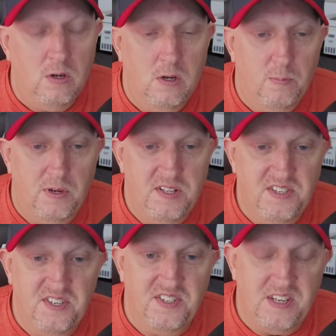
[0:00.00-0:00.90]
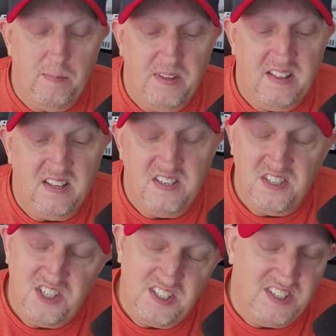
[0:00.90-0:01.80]
but this is something that
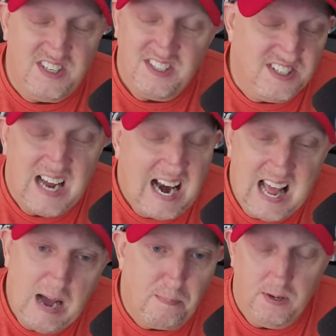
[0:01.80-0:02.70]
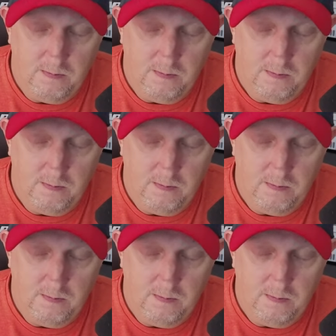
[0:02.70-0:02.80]
does, does, not happen.